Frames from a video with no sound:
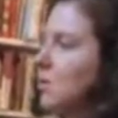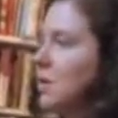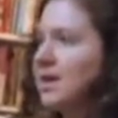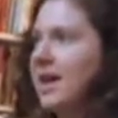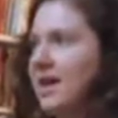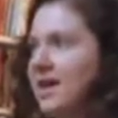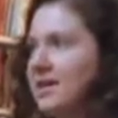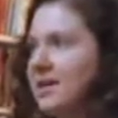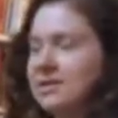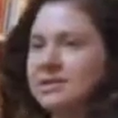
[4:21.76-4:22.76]
we
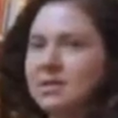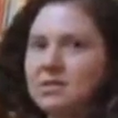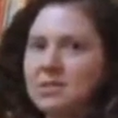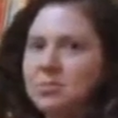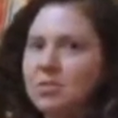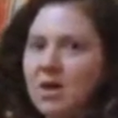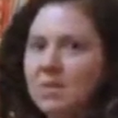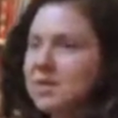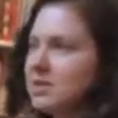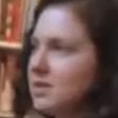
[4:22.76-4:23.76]
can't necessarily
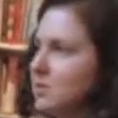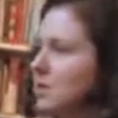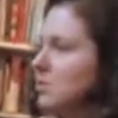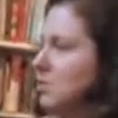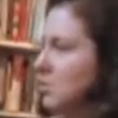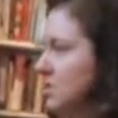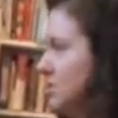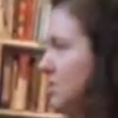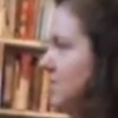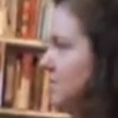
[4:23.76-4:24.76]
promise that we will
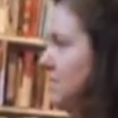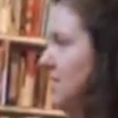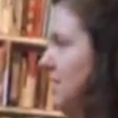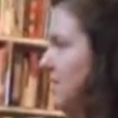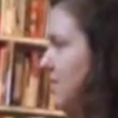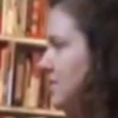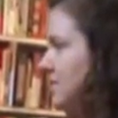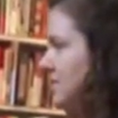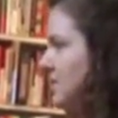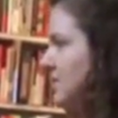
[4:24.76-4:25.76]
preserve something in
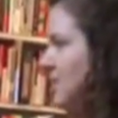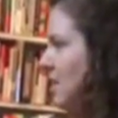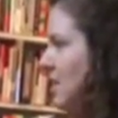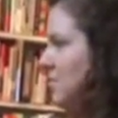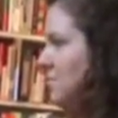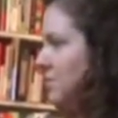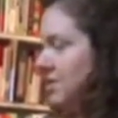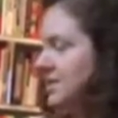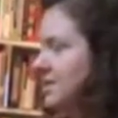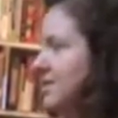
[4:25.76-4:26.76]
its um,
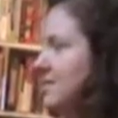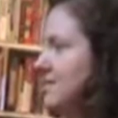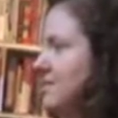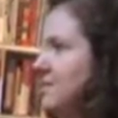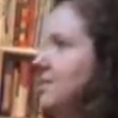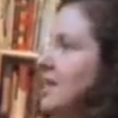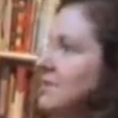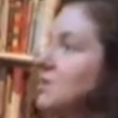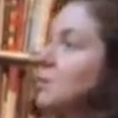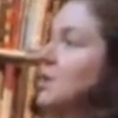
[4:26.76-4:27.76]
pristine
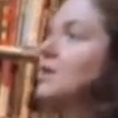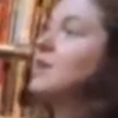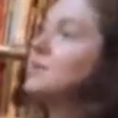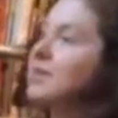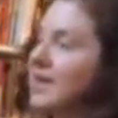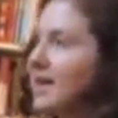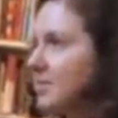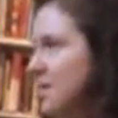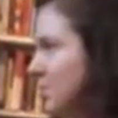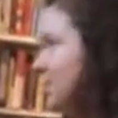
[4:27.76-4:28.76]
state. So we're going to be
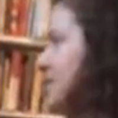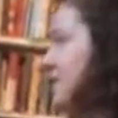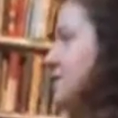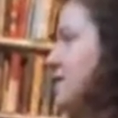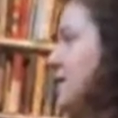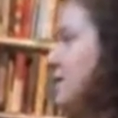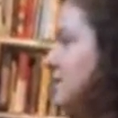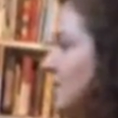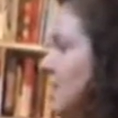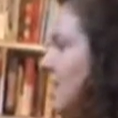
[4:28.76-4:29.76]
letting people touch things,
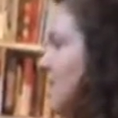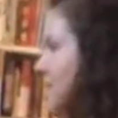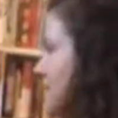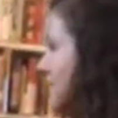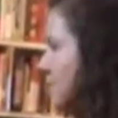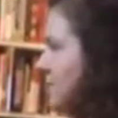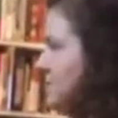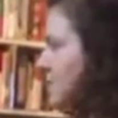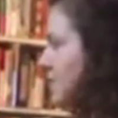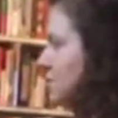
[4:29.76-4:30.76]
and you know
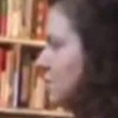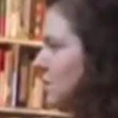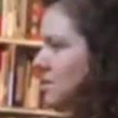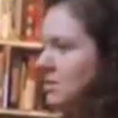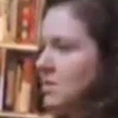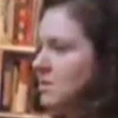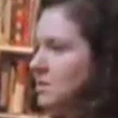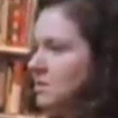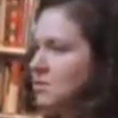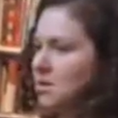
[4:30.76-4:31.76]
things might get torn, or there's
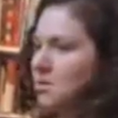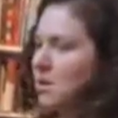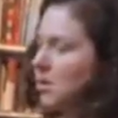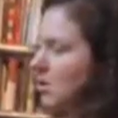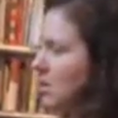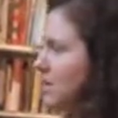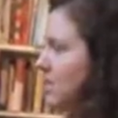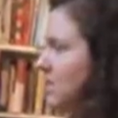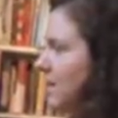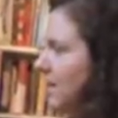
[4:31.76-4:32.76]
you know oil
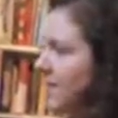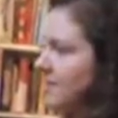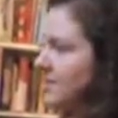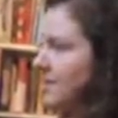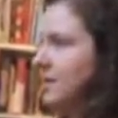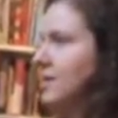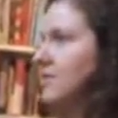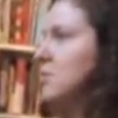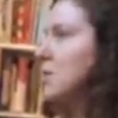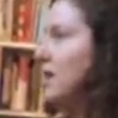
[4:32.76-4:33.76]
on your hands that can
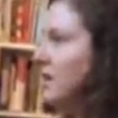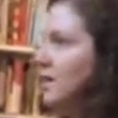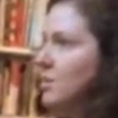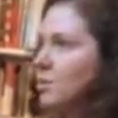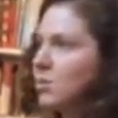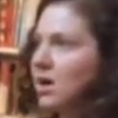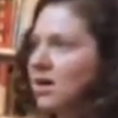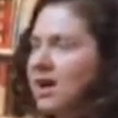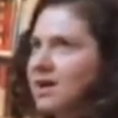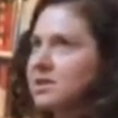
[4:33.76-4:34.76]
leave a mark. And
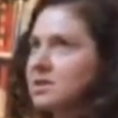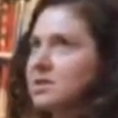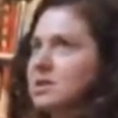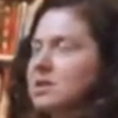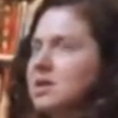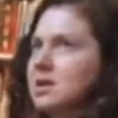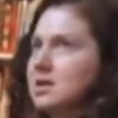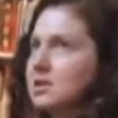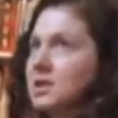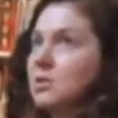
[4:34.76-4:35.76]
our attitude is
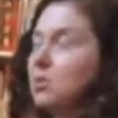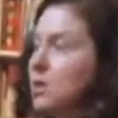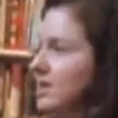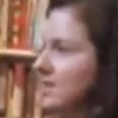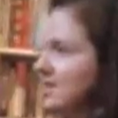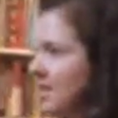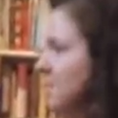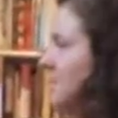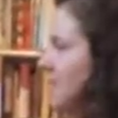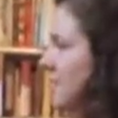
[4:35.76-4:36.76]
just like we
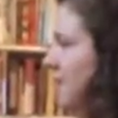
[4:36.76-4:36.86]
accept that that